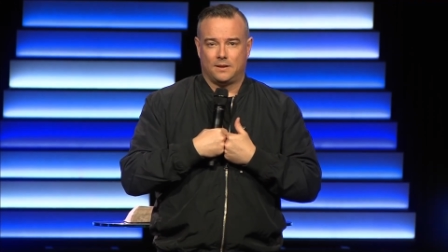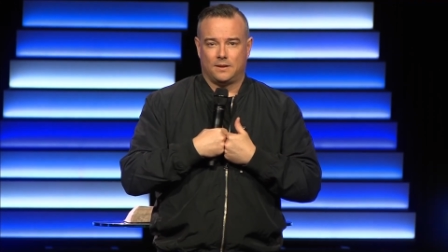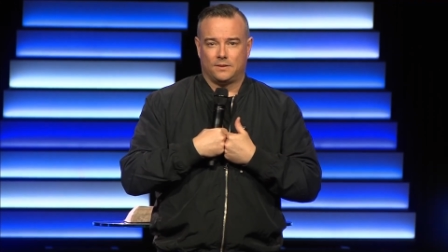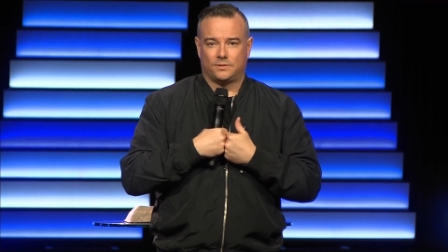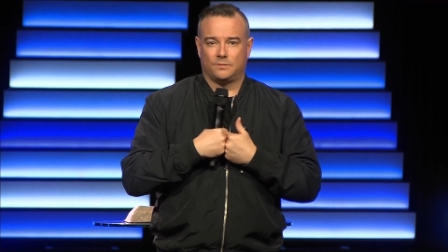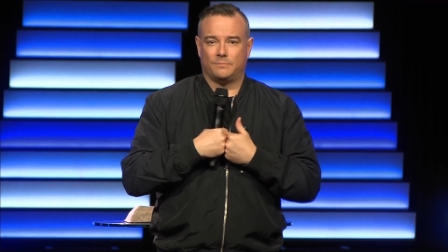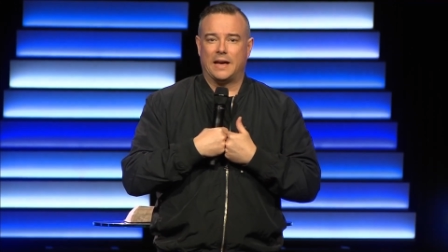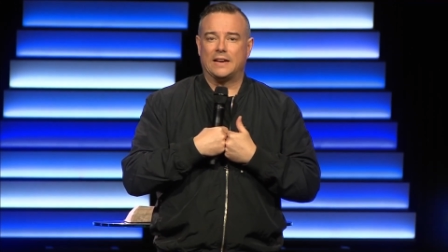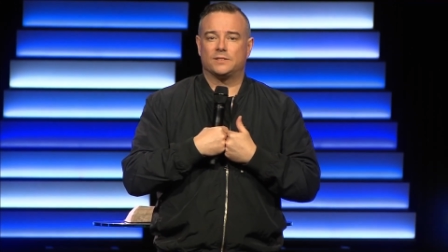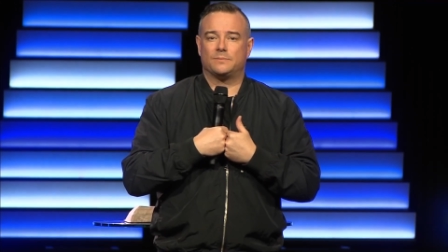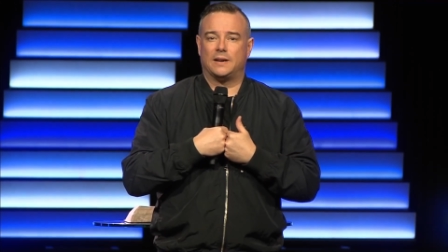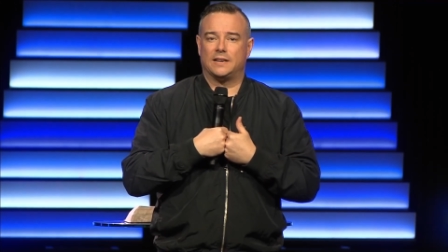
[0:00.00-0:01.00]
So
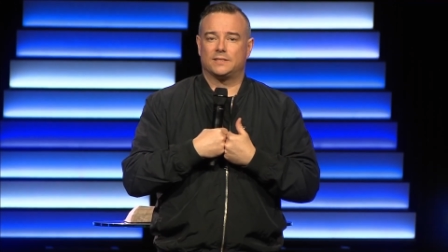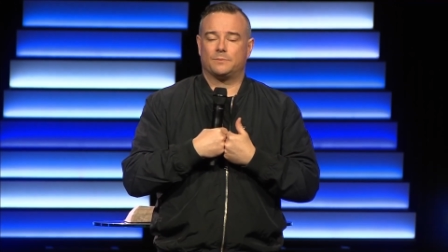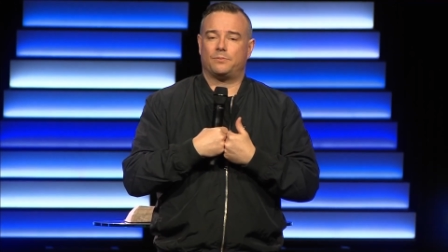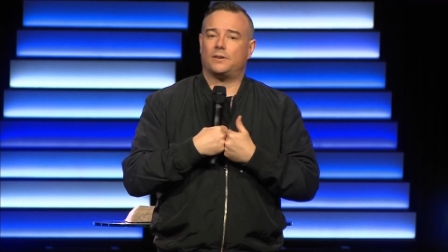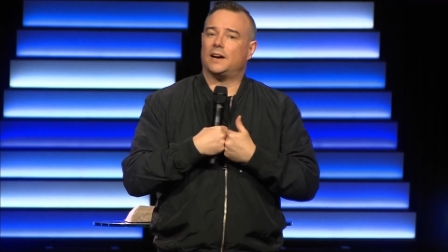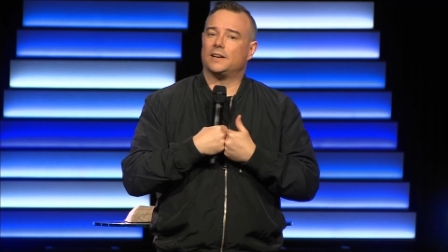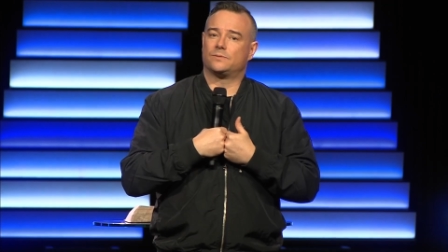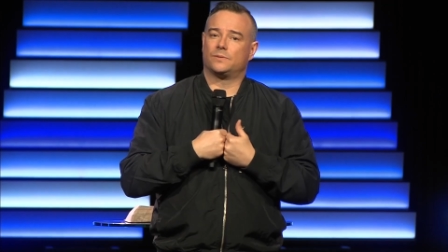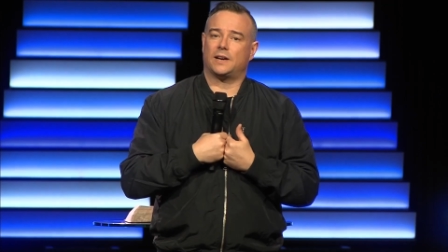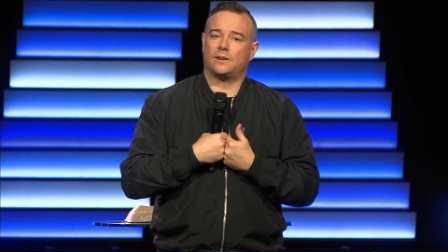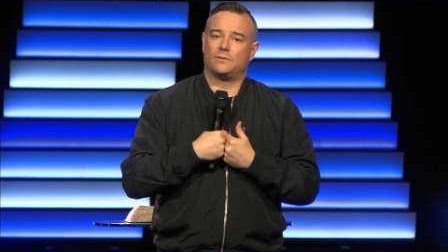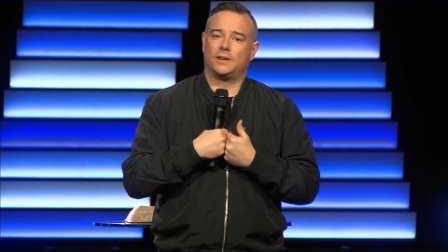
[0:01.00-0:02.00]
imagine my surprise when
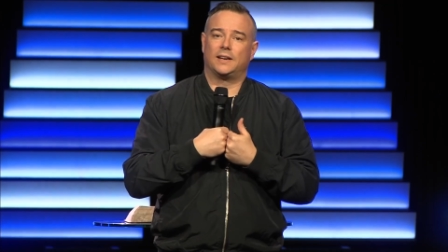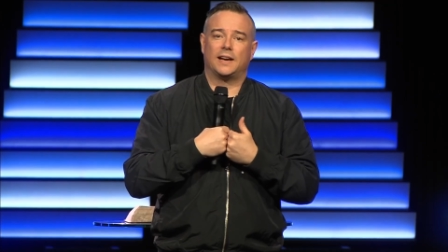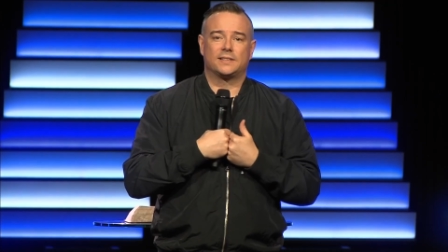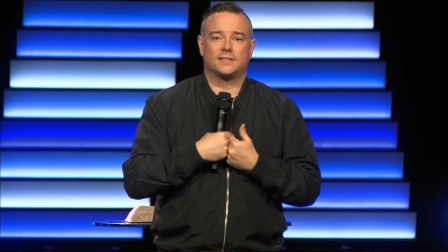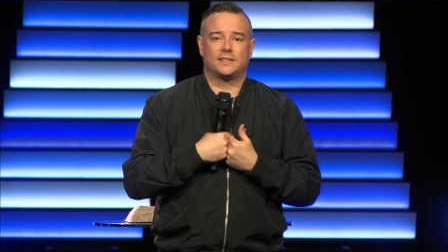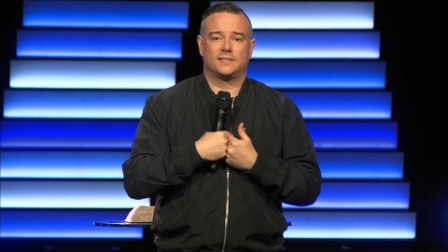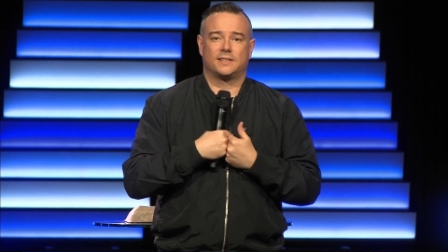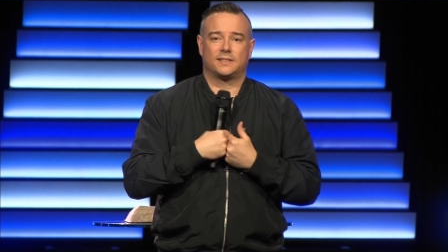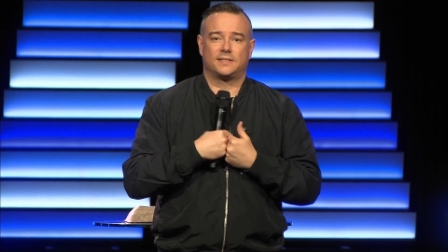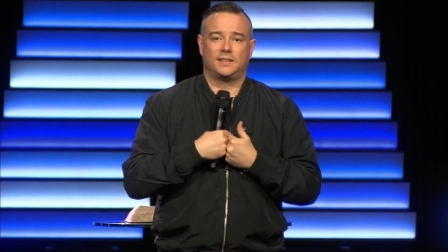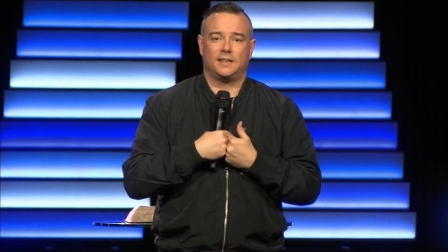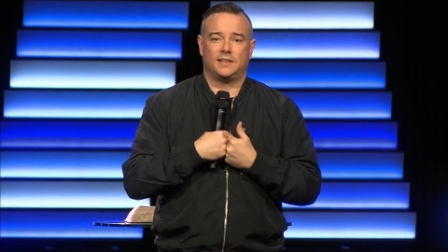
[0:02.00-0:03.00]
I read Exodus
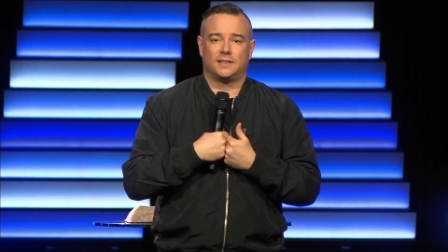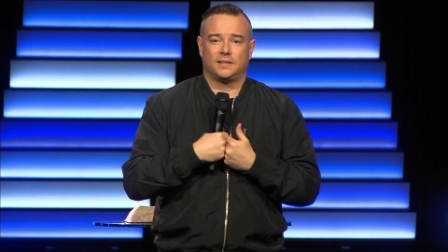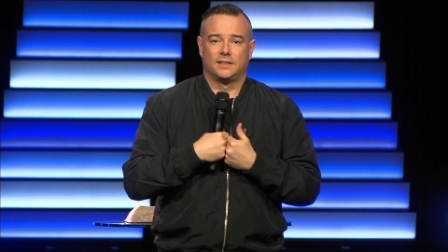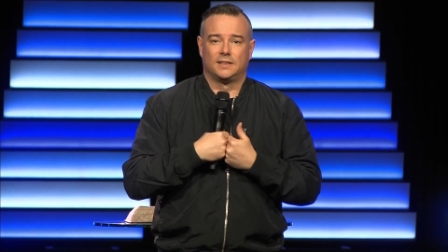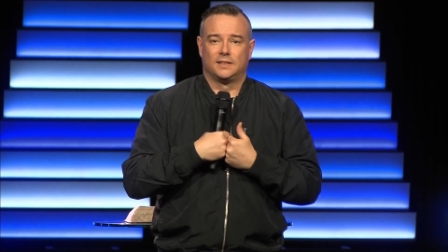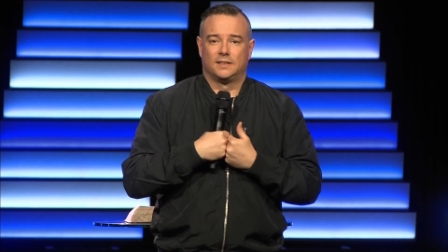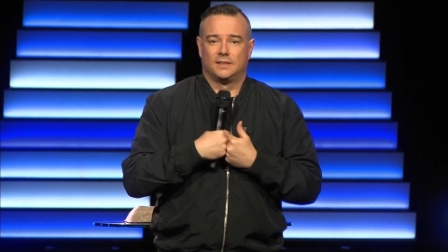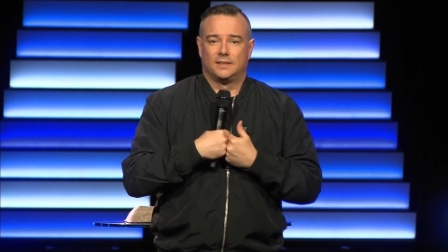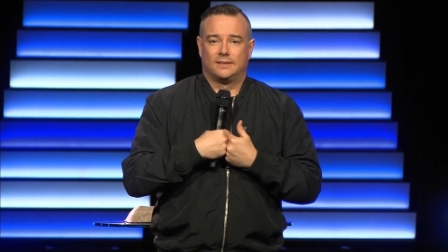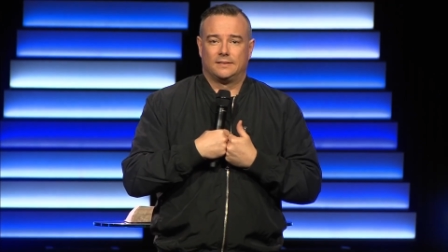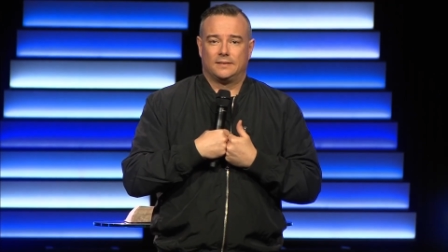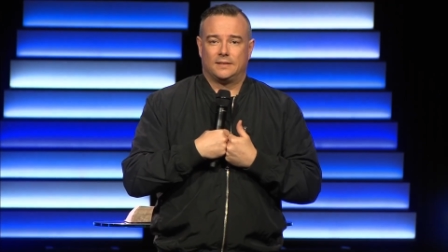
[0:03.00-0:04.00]
16
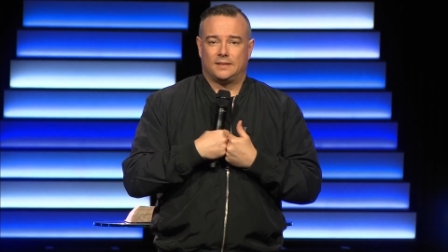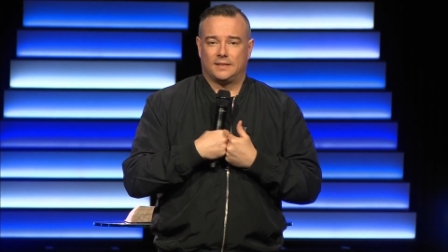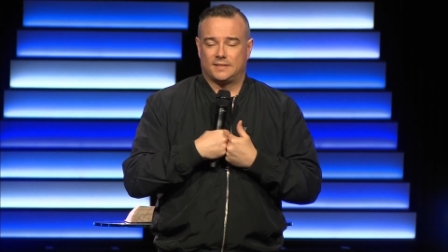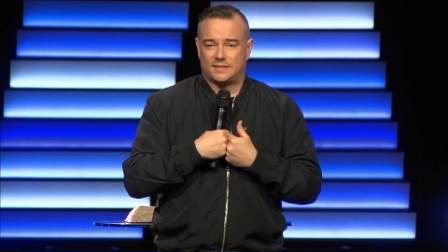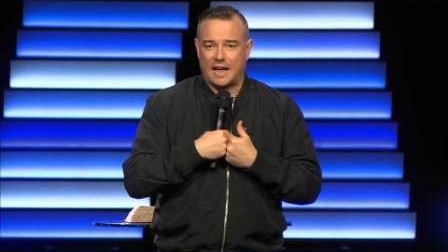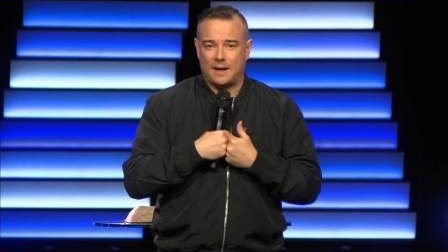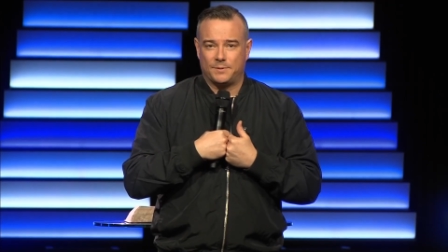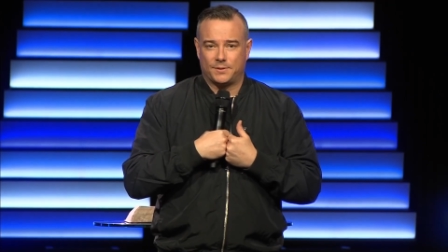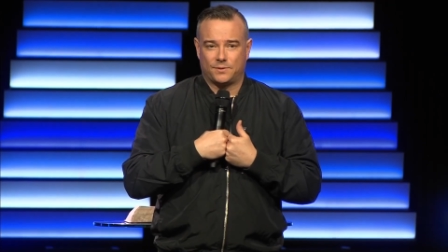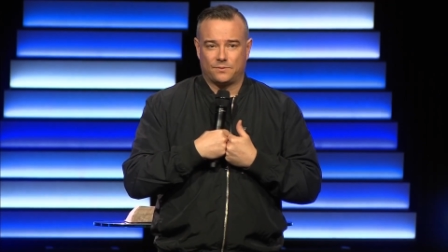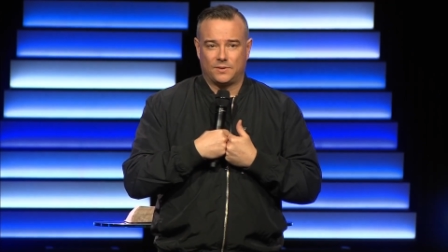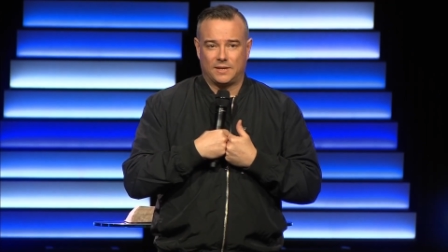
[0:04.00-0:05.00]
and the Sabbath
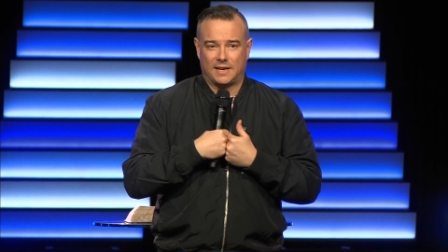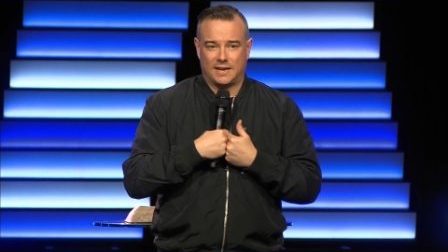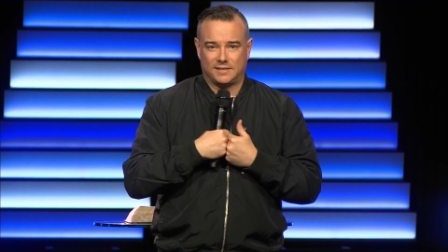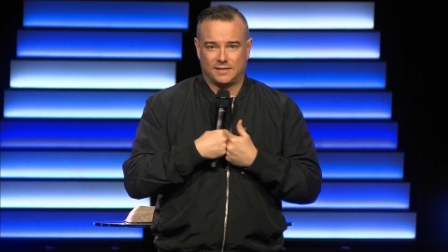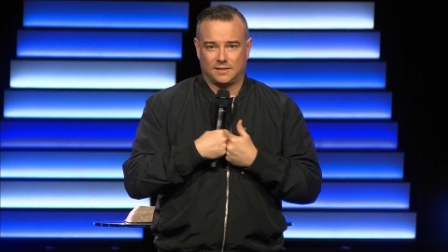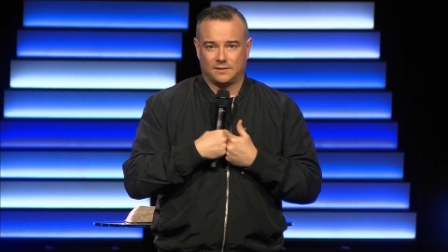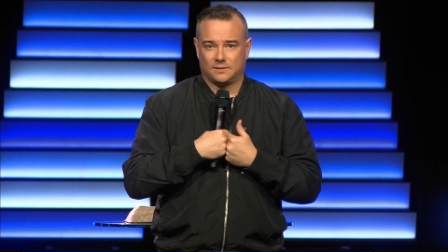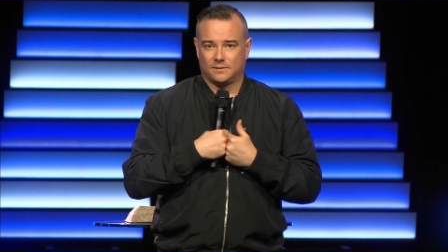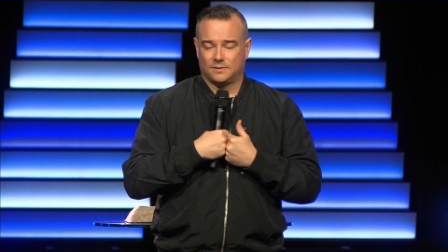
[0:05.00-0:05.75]
and realizing,